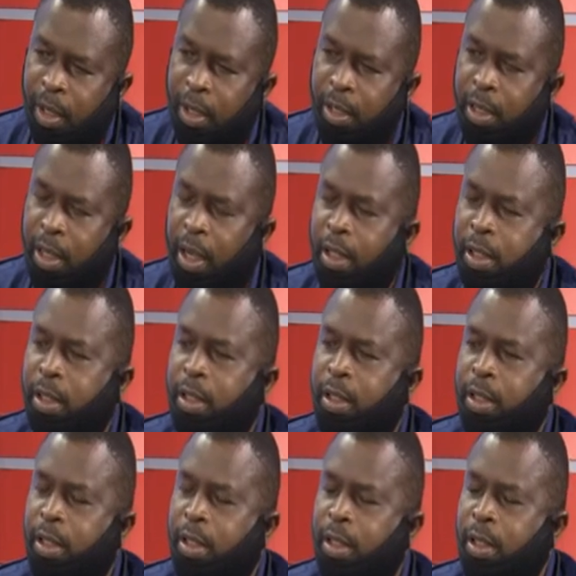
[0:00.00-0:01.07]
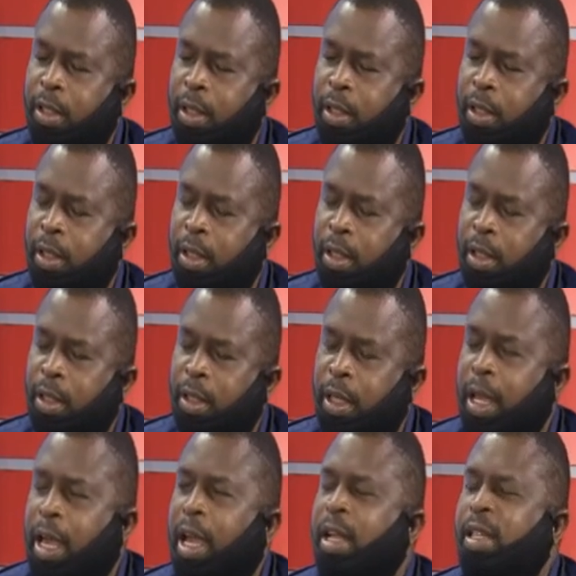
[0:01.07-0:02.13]
is that
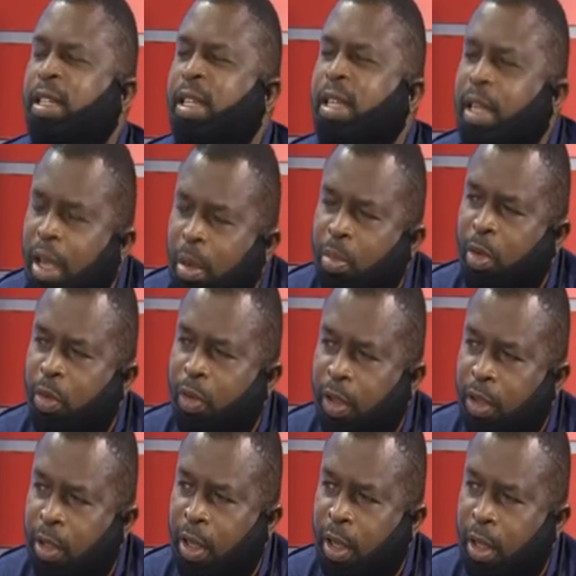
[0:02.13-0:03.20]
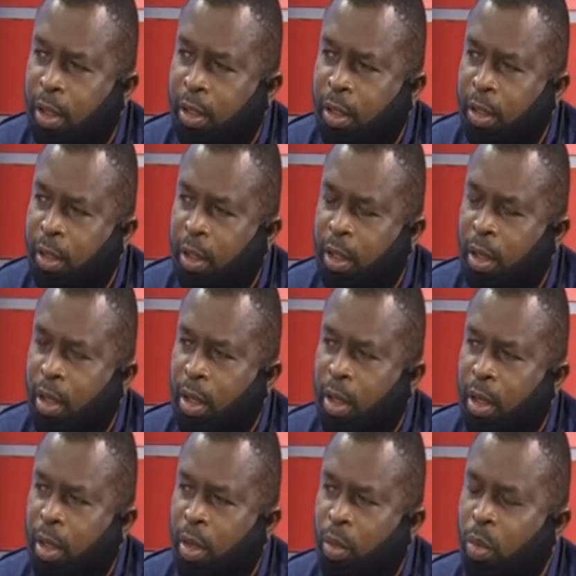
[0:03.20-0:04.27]
the healthcare professional
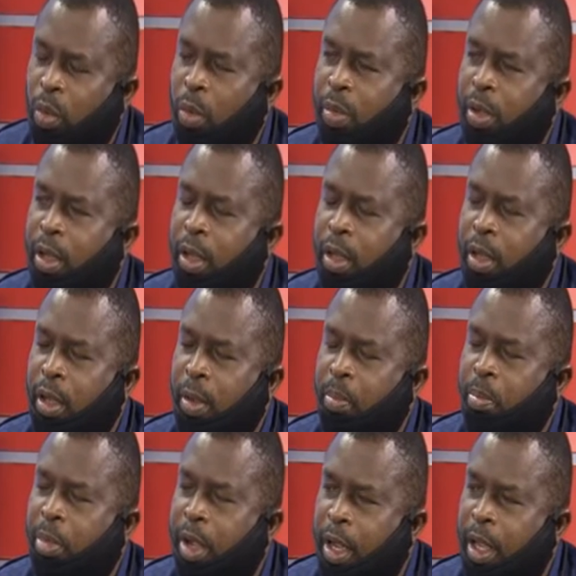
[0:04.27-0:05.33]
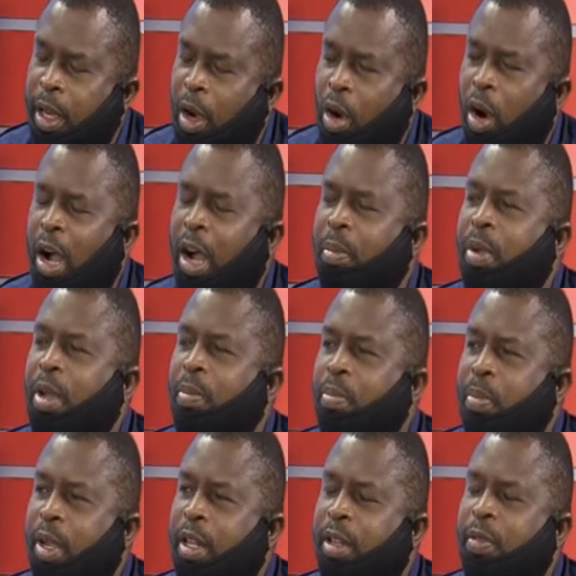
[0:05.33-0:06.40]
will be paid or are being
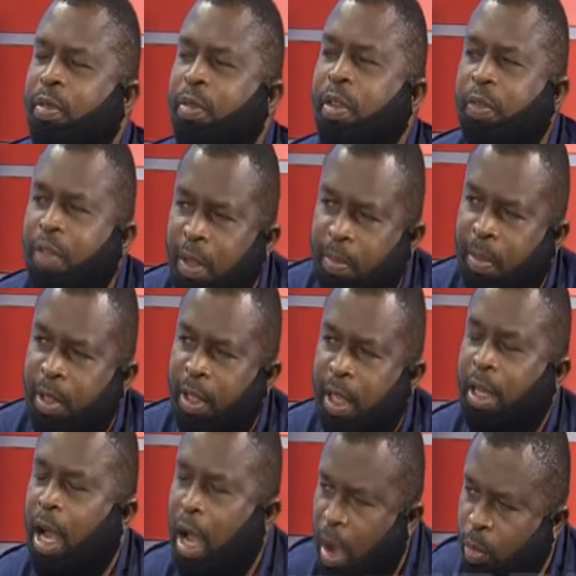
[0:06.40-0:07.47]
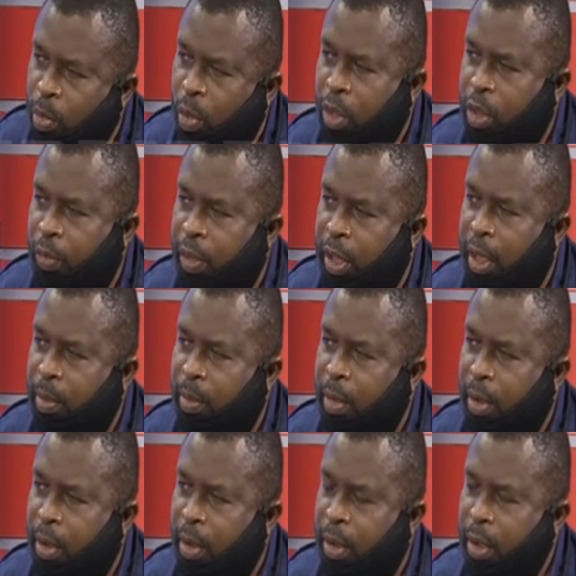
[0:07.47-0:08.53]
paid 50%. I'm one of them.
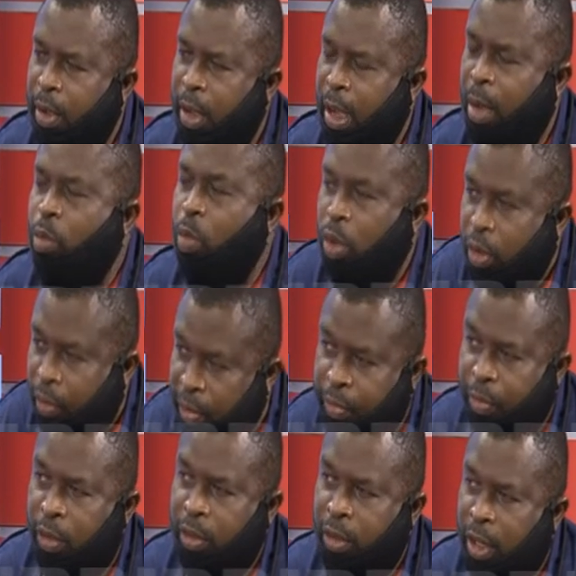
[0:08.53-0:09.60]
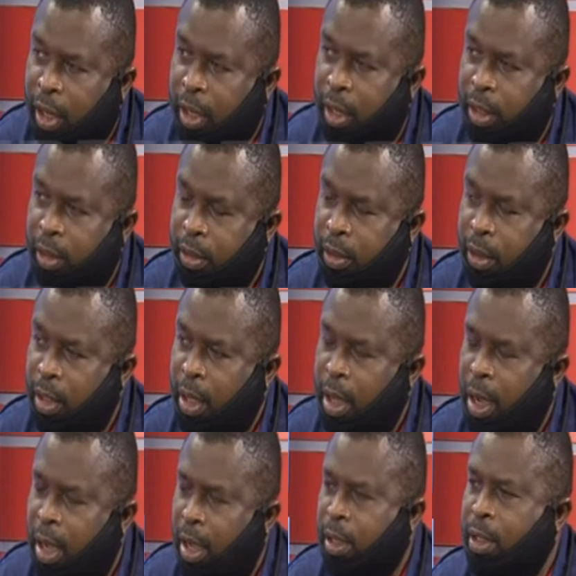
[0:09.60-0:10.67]
I'm one of the frontliners.
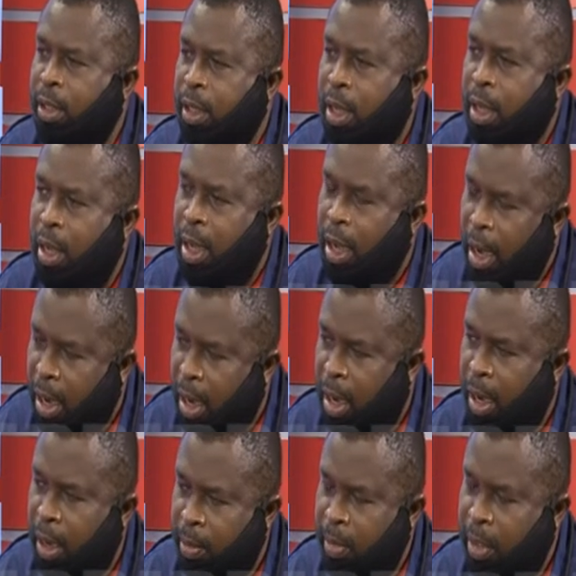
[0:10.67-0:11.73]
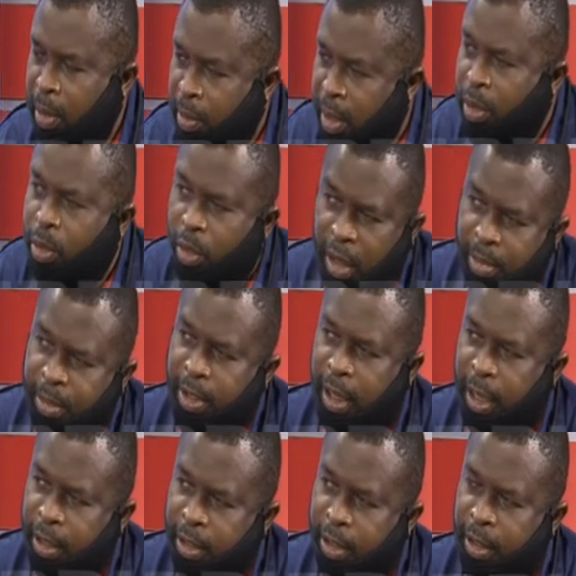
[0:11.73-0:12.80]
And I'm a medical lab
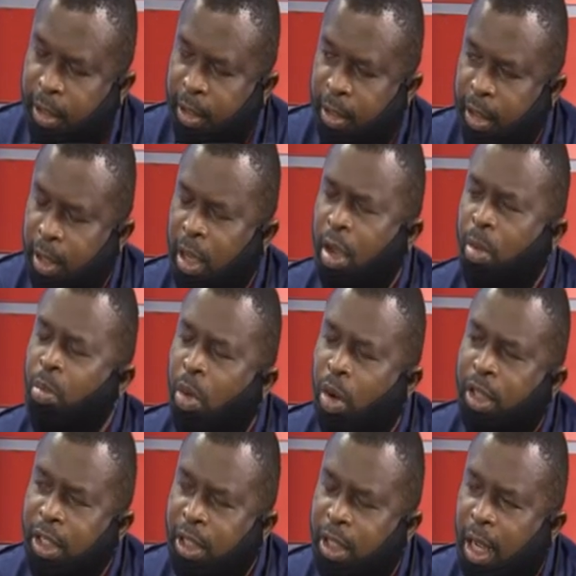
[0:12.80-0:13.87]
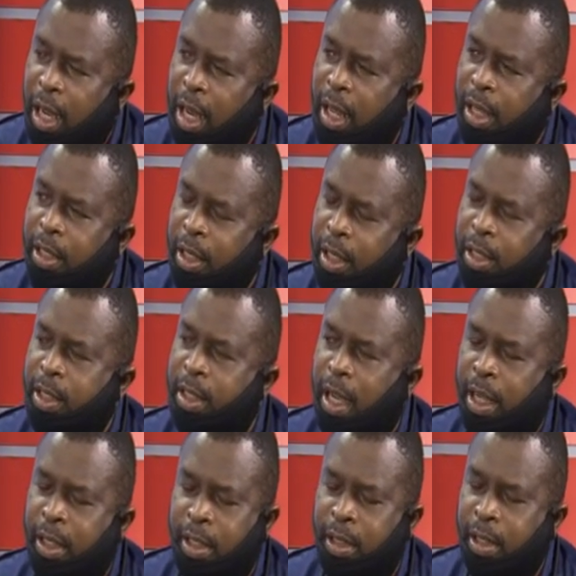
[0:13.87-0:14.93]
scientist. But the challenge is
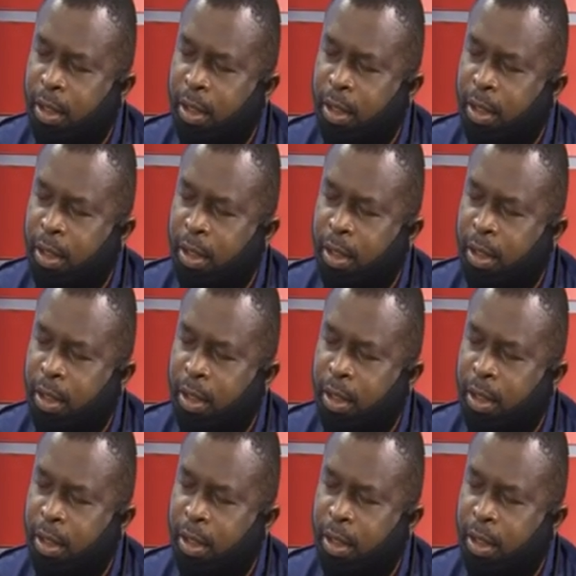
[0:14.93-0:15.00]
that